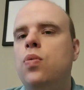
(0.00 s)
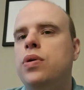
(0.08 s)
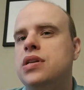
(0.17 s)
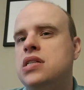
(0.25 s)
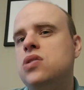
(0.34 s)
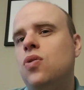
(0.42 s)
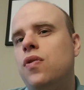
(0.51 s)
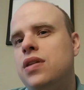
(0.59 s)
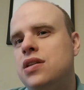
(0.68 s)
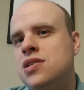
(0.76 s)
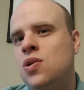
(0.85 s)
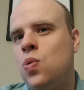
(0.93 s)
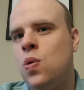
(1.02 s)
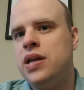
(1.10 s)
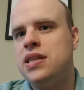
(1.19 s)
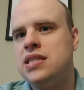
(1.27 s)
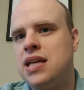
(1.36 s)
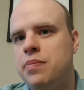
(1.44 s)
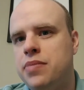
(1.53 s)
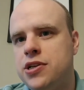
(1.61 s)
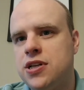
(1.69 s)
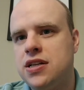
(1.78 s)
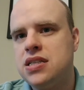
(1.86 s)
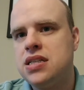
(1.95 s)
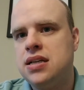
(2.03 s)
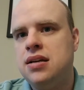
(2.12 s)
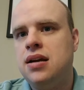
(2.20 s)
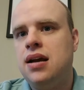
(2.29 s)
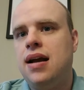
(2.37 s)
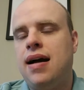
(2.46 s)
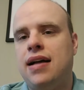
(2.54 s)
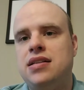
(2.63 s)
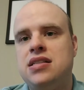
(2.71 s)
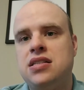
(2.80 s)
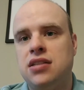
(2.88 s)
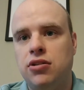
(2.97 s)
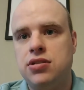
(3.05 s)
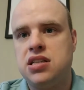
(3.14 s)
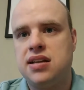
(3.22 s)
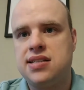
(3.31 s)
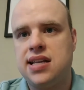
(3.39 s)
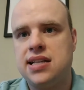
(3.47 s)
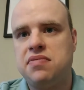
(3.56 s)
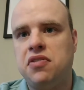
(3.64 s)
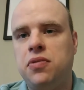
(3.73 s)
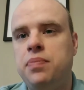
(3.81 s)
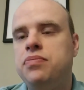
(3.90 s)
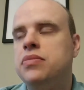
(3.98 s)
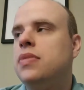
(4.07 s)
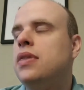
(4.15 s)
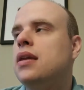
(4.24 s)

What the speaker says: with a story that's quite this ambitious and so successful.